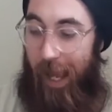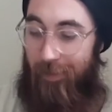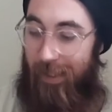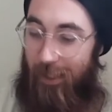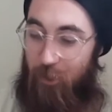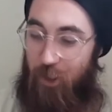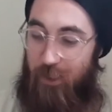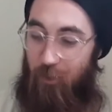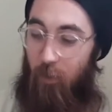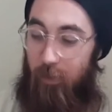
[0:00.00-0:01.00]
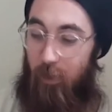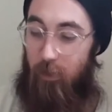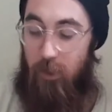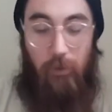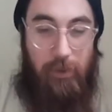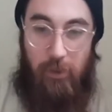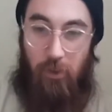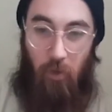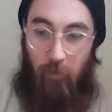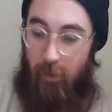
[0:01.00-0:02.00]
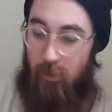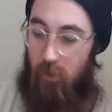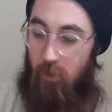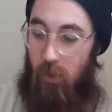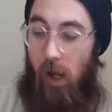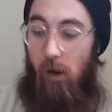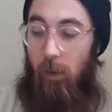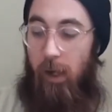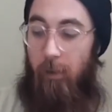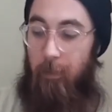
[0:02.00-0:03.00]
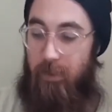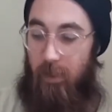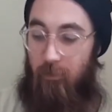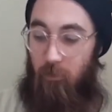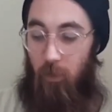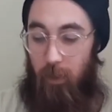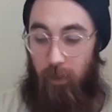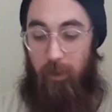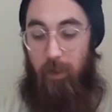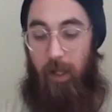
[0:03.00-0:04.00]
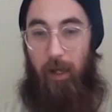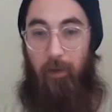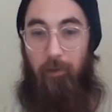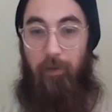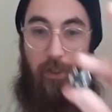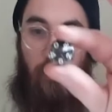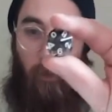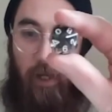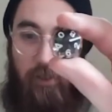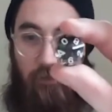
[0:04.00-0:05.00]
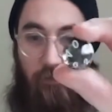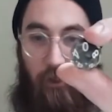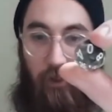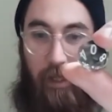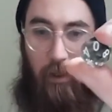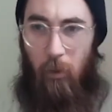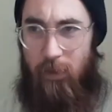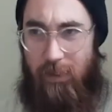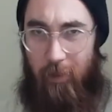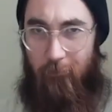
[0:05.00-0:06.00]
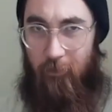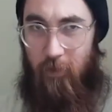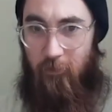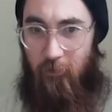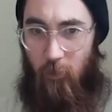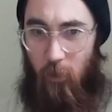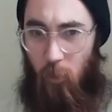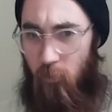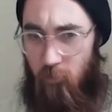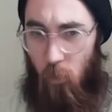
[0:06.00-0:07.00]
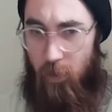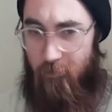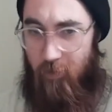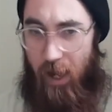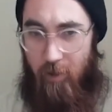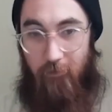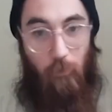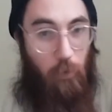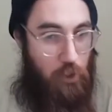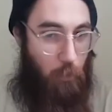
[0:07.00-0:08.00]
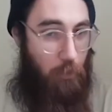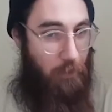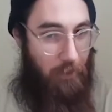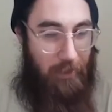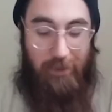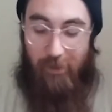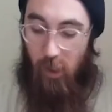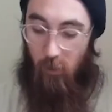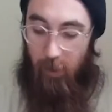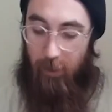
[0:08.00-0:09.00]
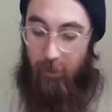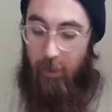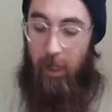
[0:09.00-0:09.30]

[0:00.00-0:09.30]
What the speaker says: add that extra zero in there just so it's easier to read, so you know, instead of rolling these twice and figuring out, oh, was that 54 or 45? Which order did these go in?